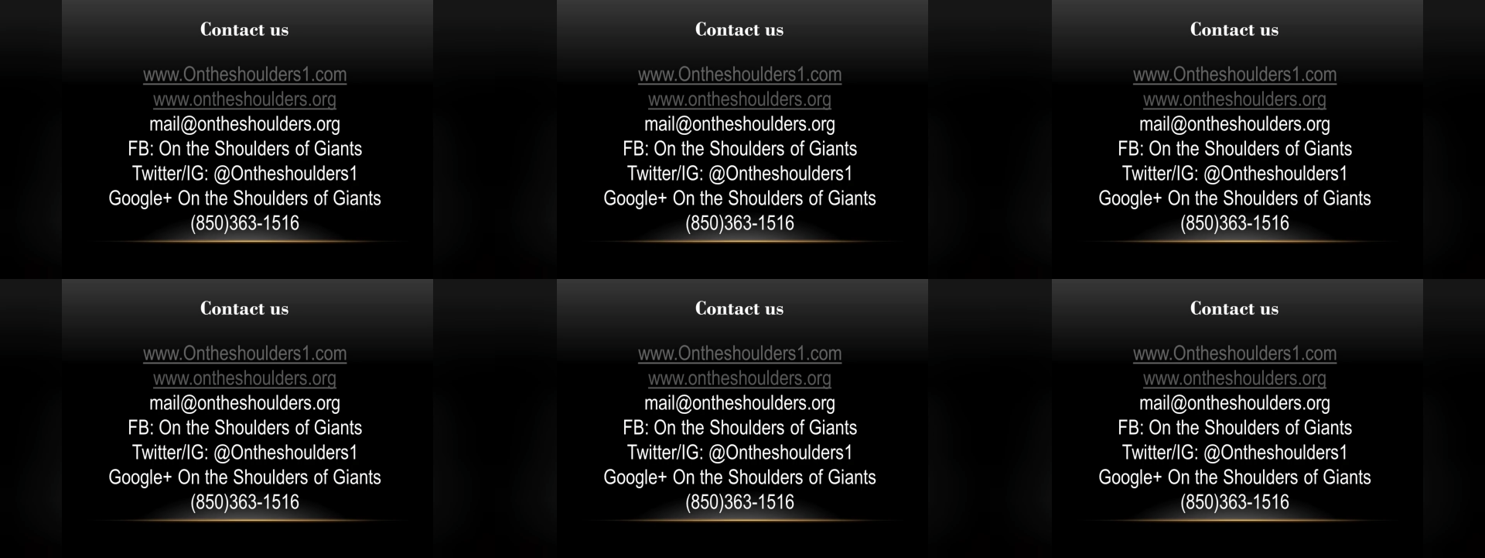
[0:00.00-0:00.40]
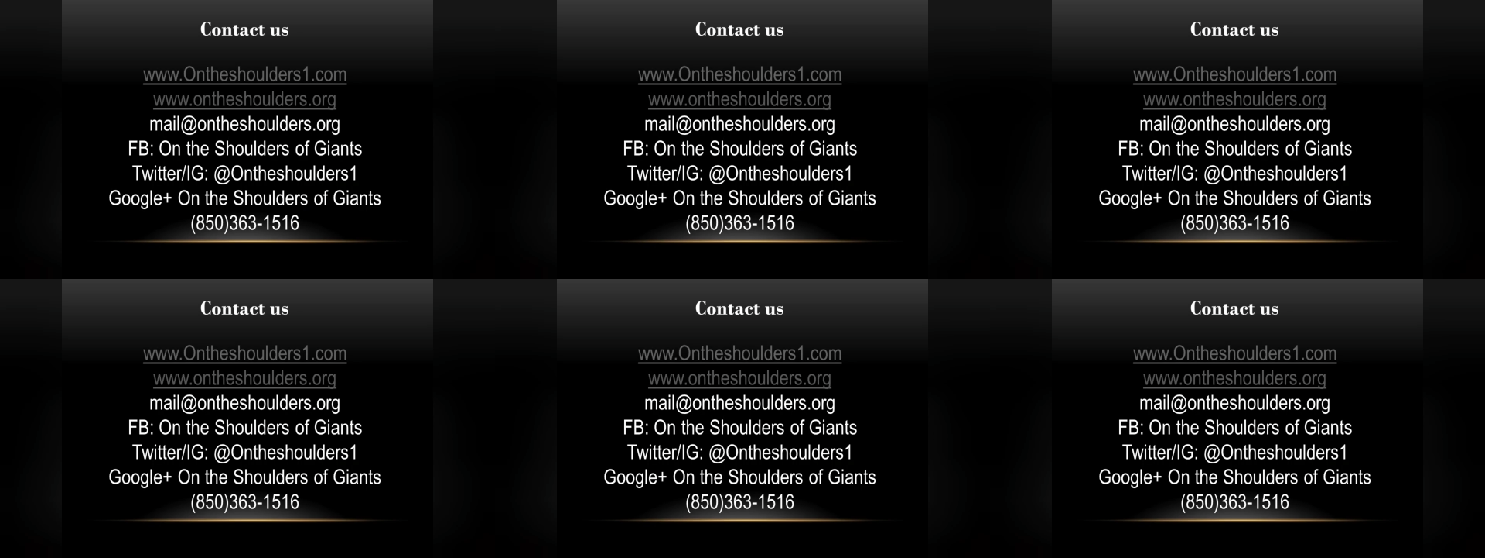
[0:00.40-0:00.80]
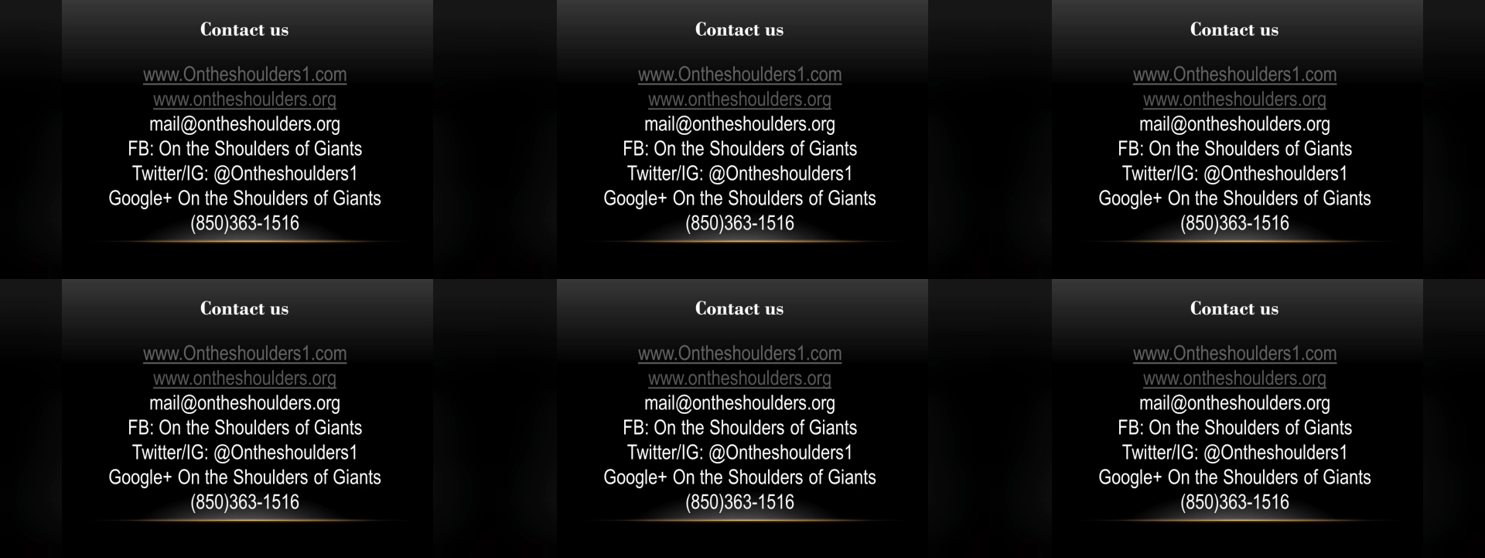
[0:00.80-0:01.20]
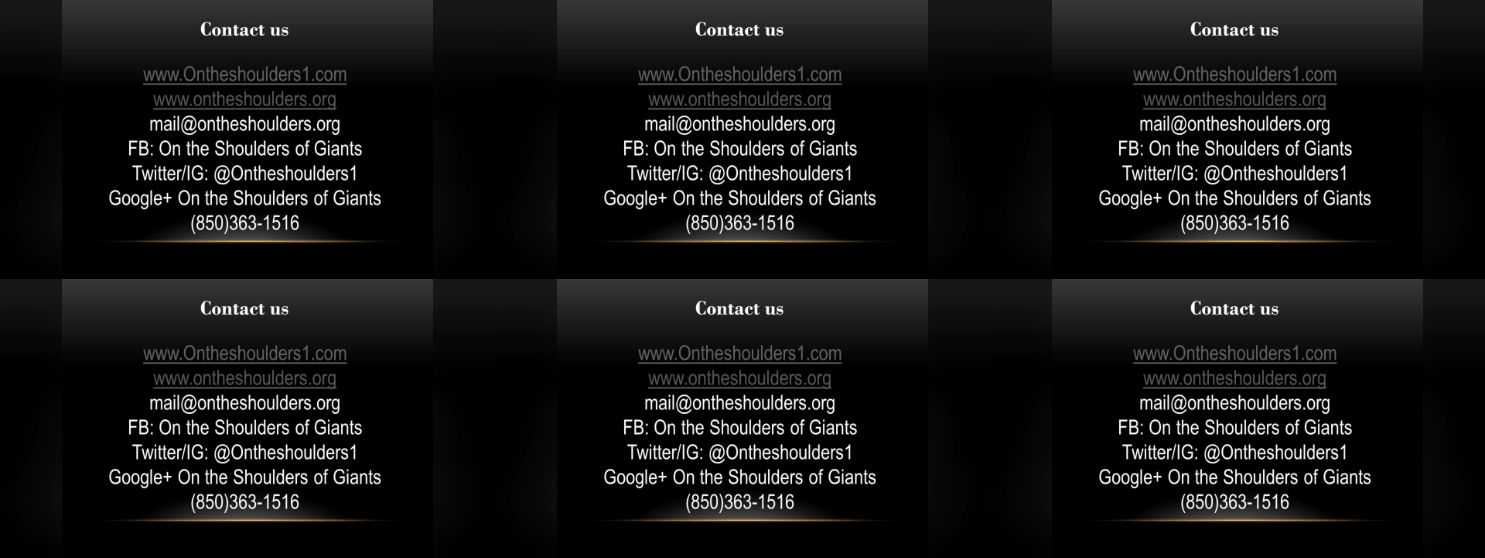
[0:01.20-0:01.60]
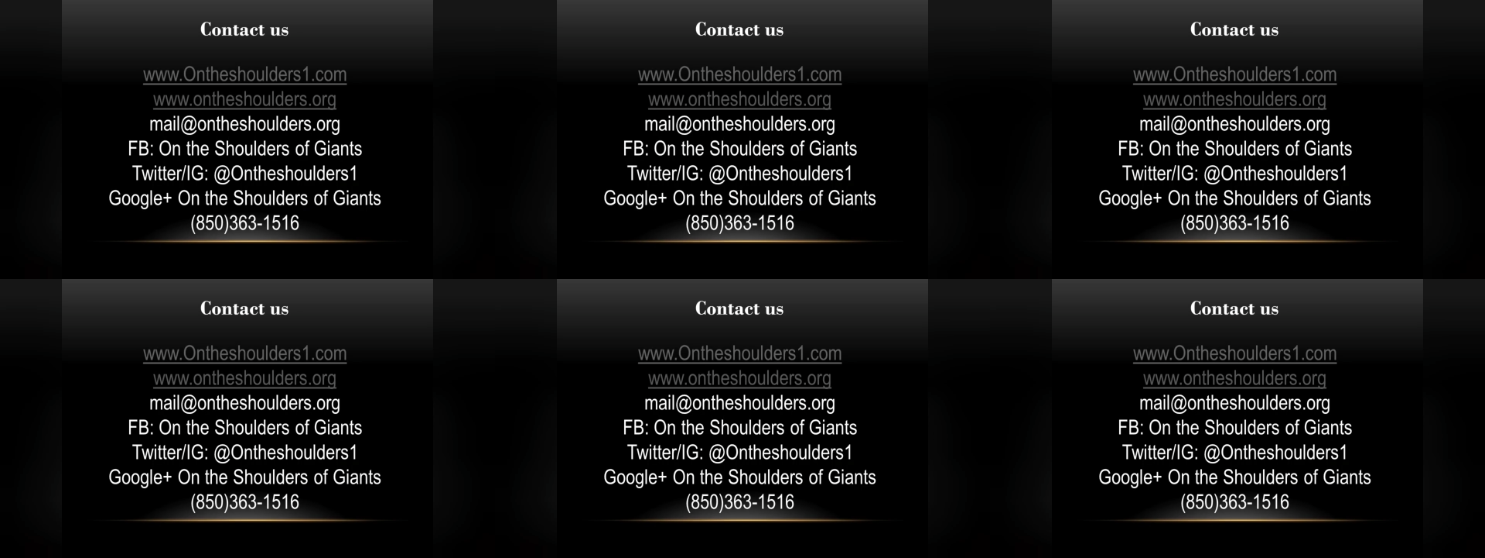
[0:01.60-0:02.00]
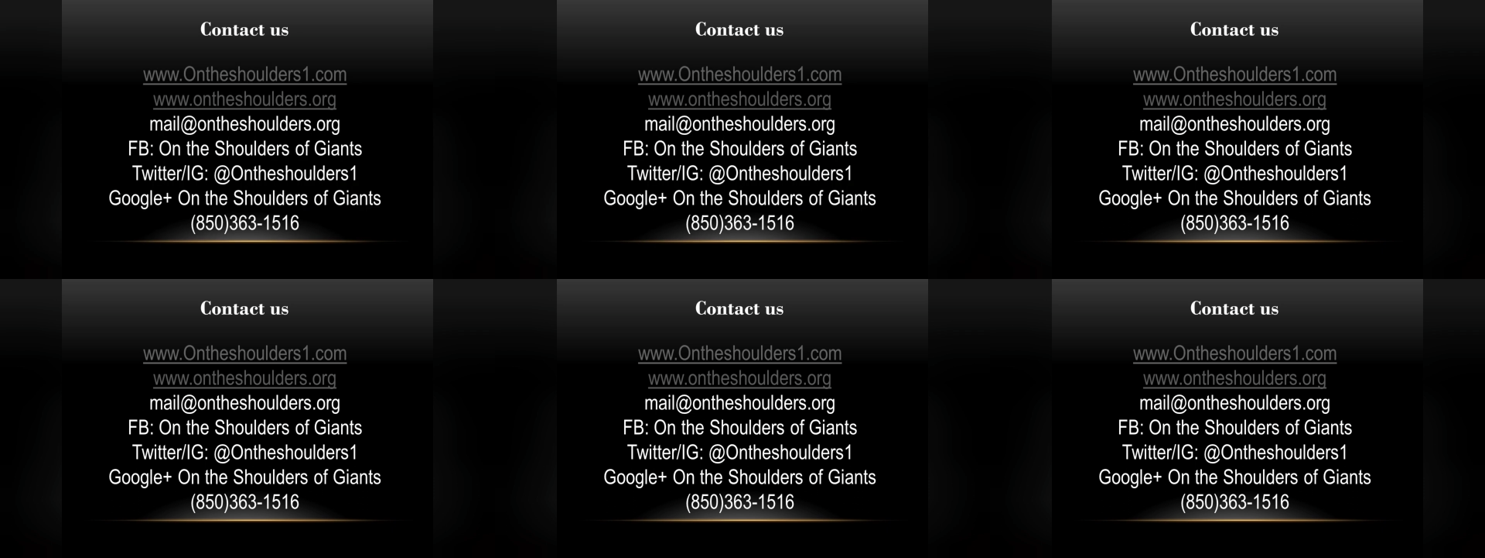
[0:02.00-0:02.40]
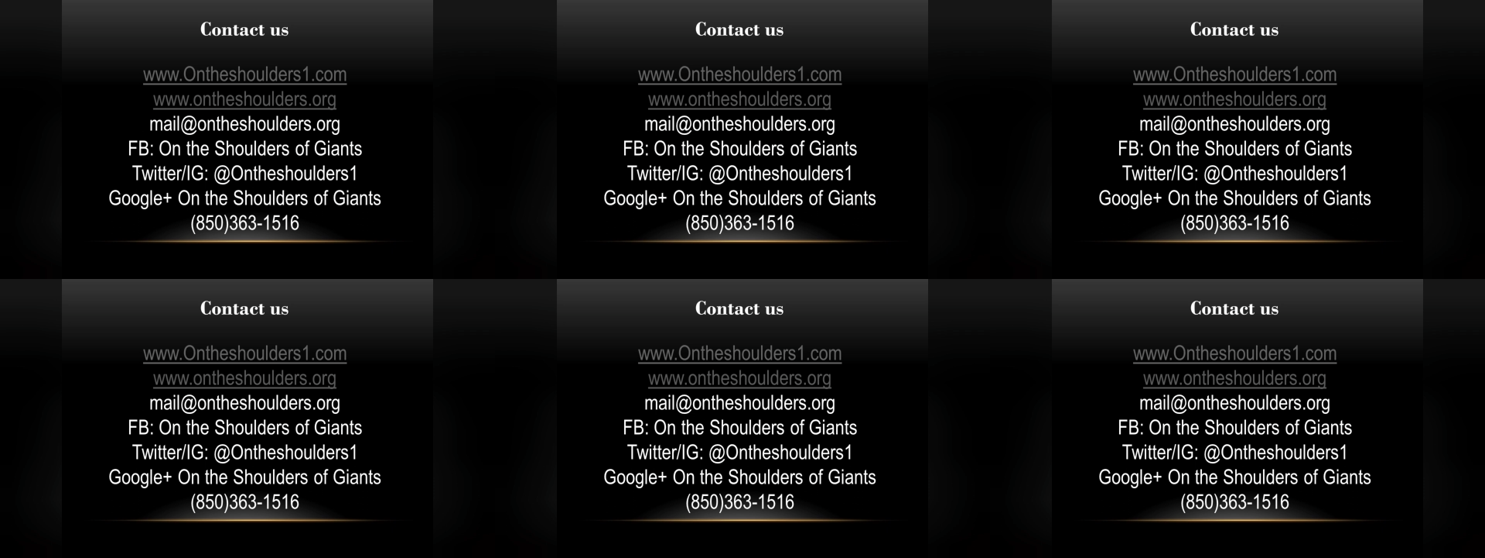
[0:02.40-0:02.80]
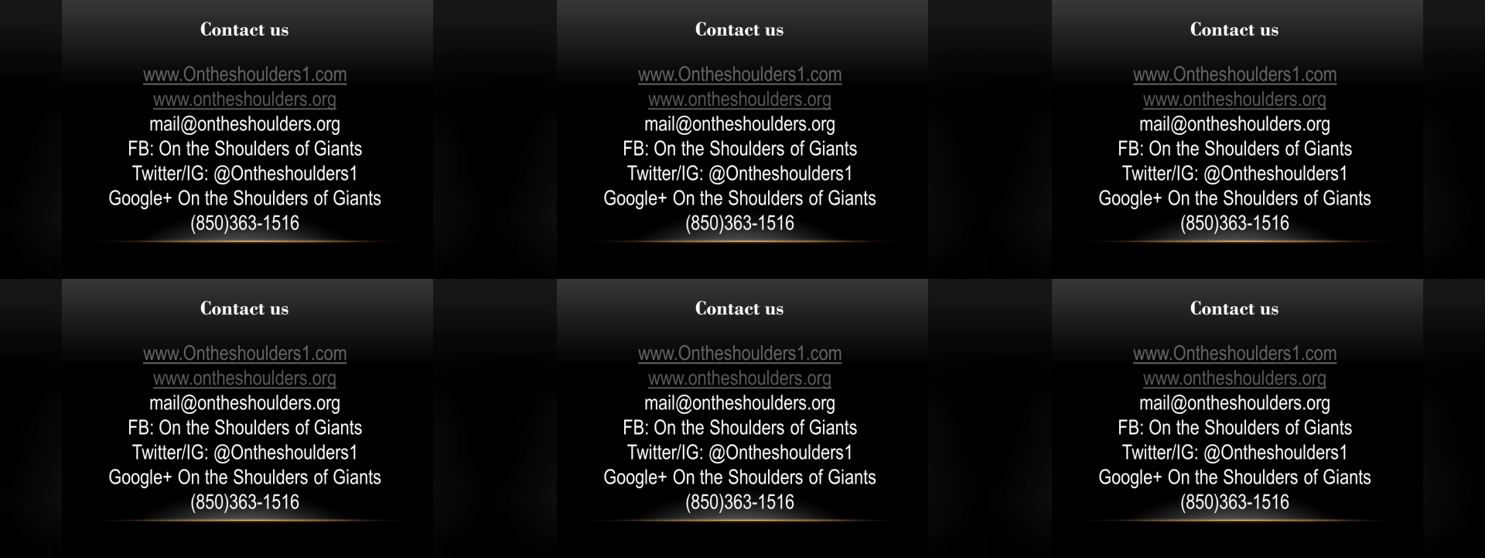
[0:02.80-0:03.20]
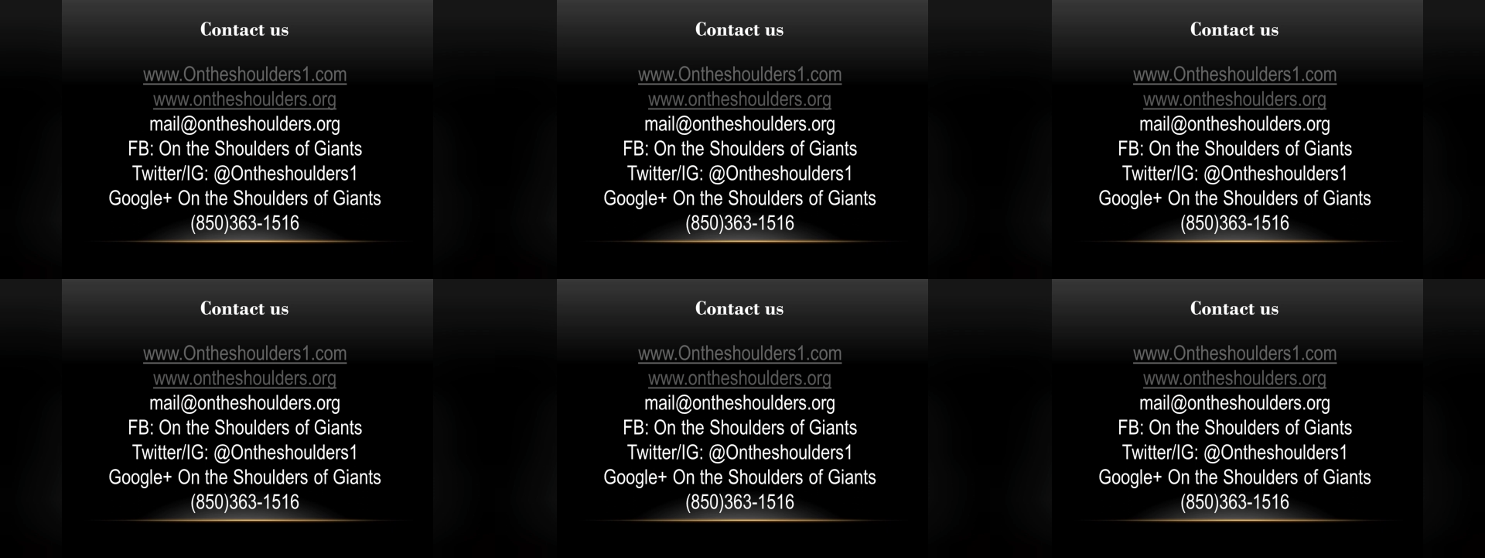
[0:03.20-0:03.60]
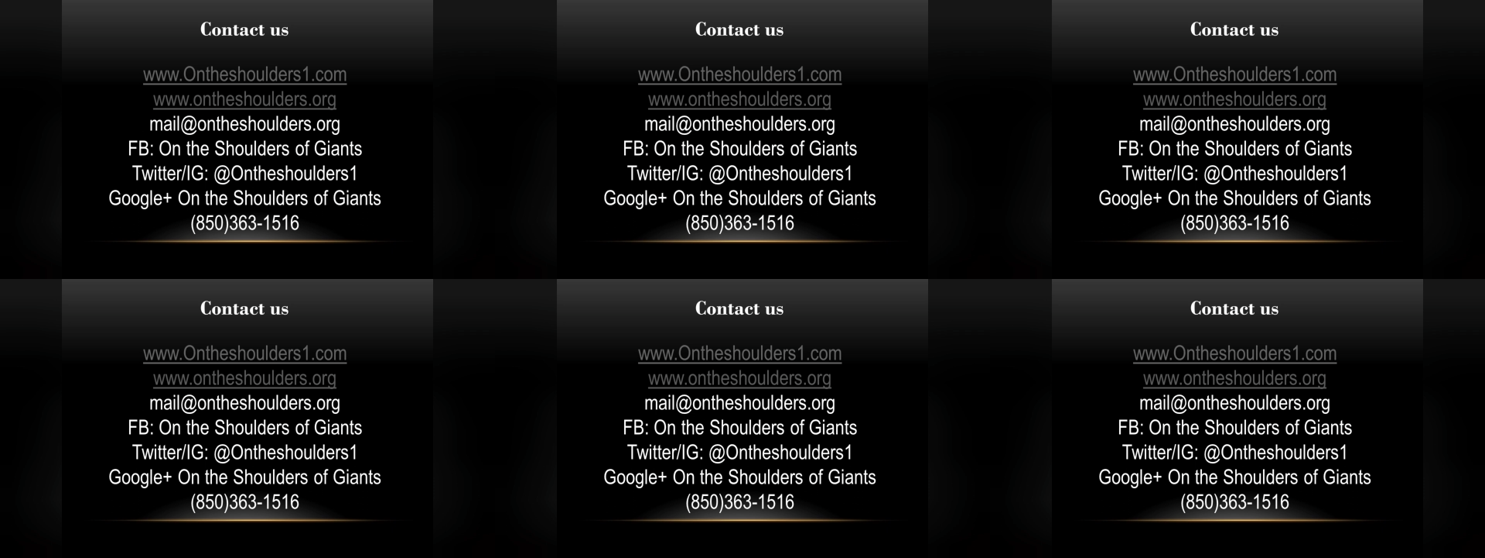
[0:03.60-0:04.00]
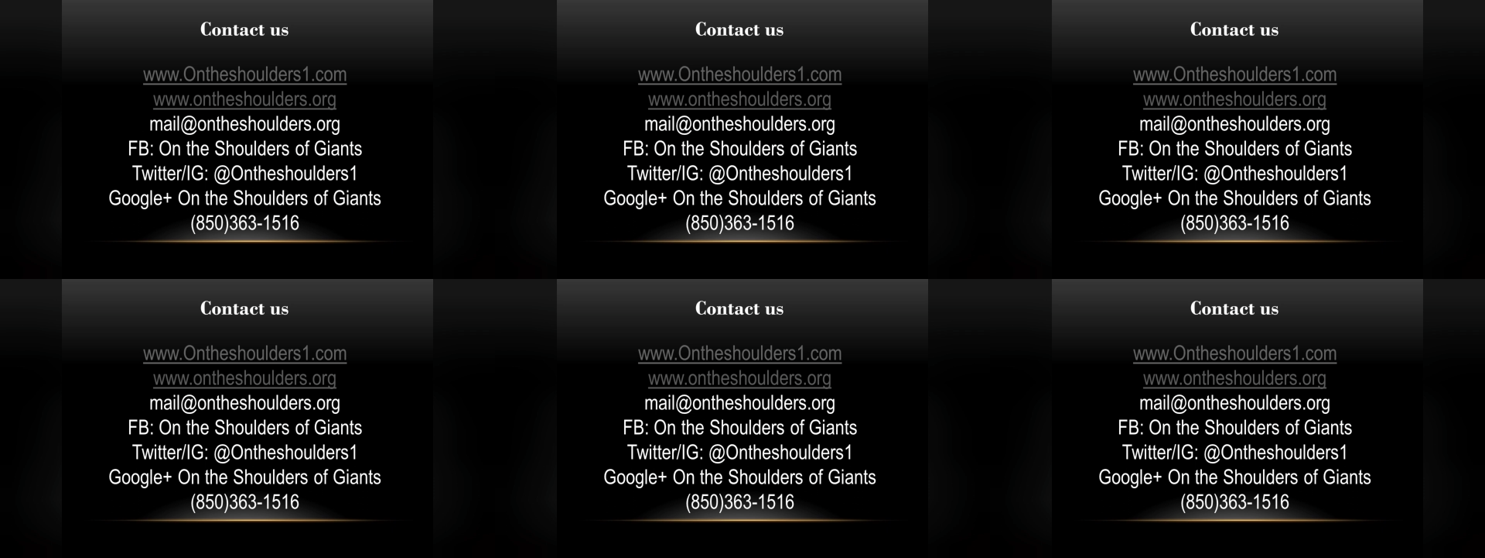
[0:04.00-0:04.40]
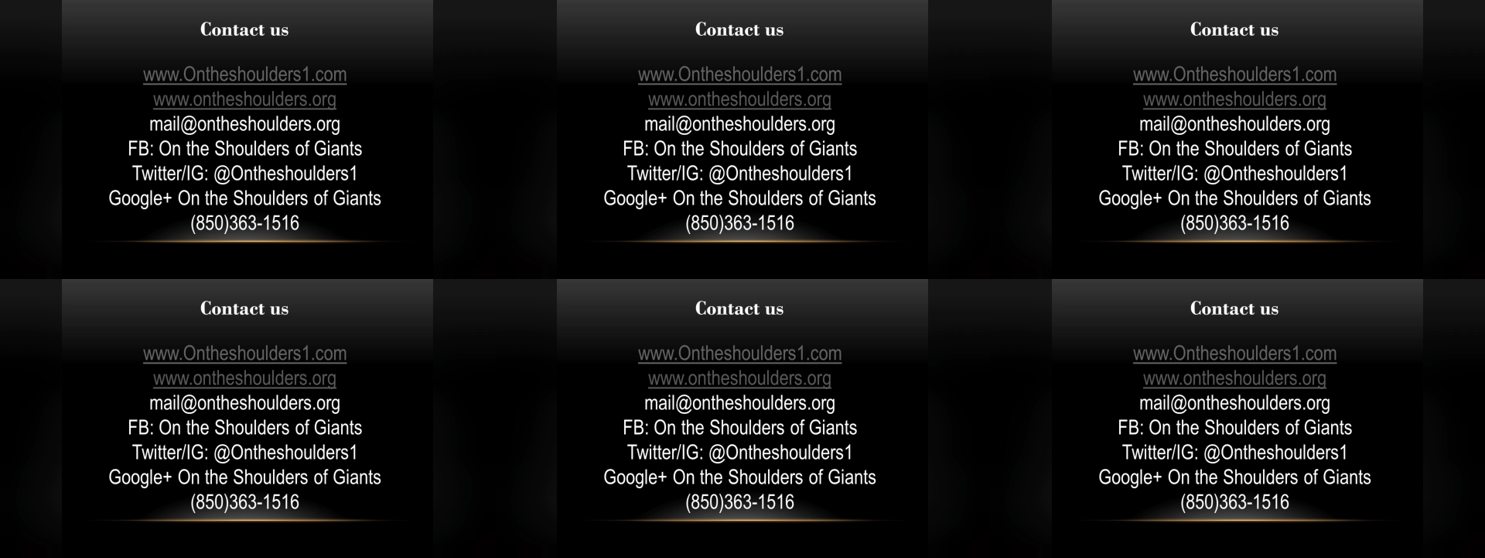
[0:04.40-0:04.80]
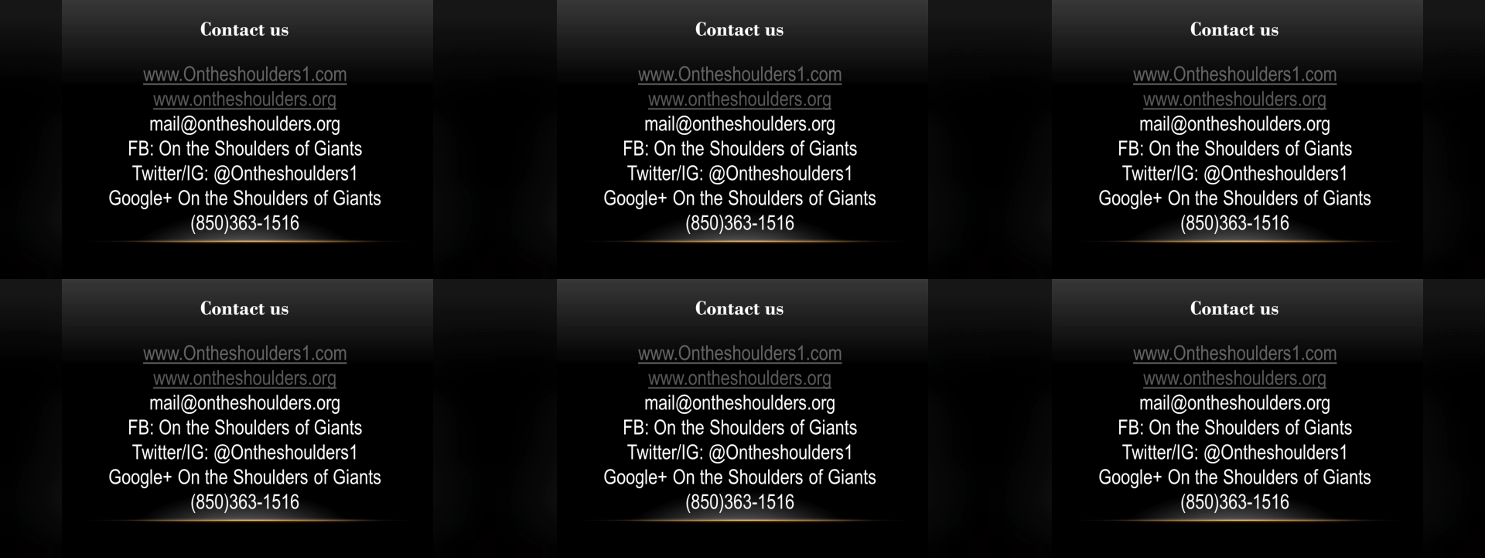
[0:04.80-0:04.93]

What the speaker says: No face is visible, so there are no lips to read.